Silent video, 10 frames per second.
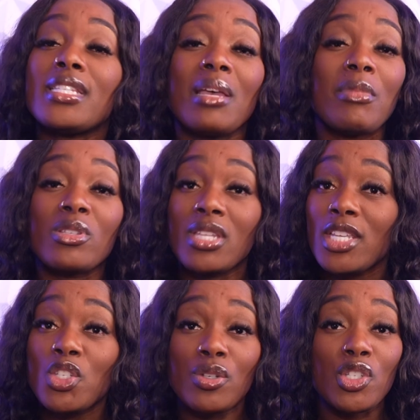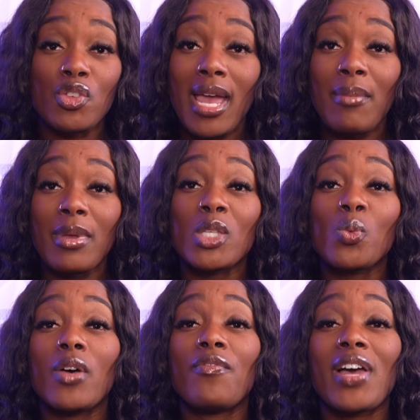and most dangerous trap is
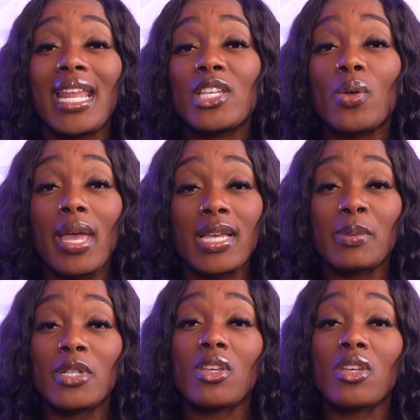what financial experts